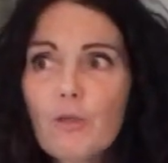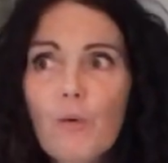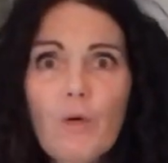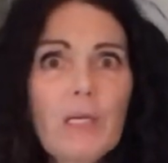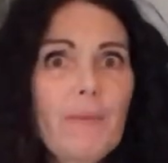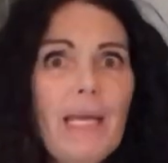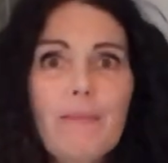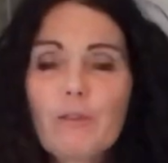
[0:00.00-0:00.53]
Do I
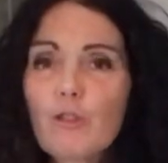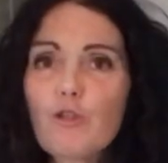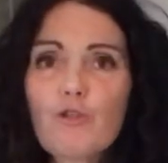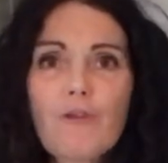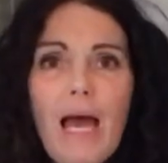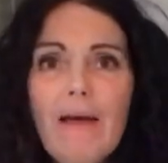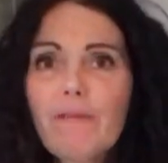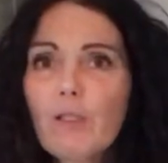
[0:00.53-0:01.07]
want to be able to
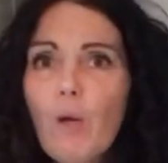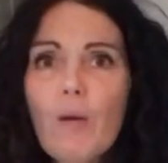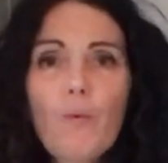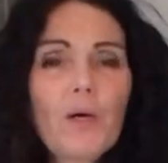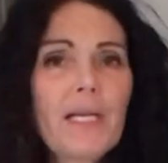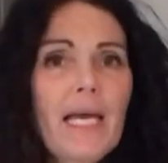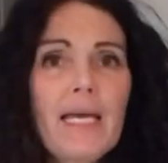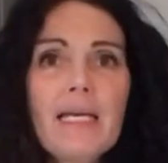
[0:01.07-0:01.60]
travel? Do I
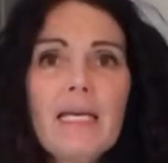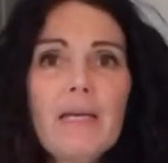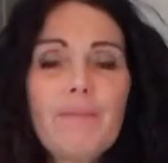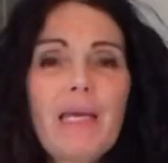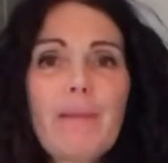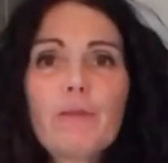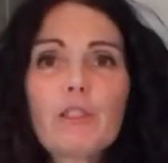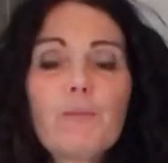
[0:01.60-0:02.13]
want to
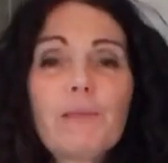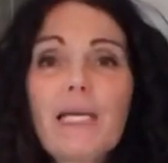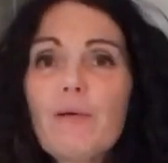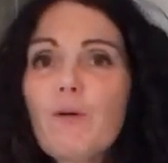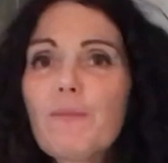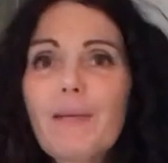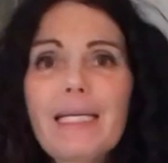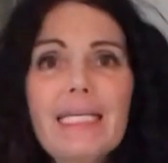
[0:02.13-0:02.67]
be able to play
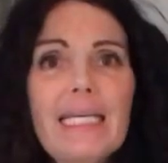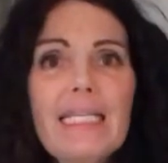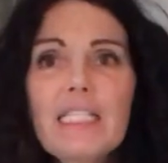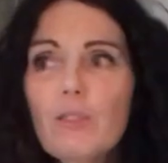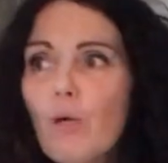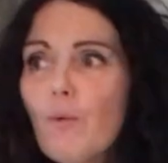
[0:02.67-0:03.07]
with my kids?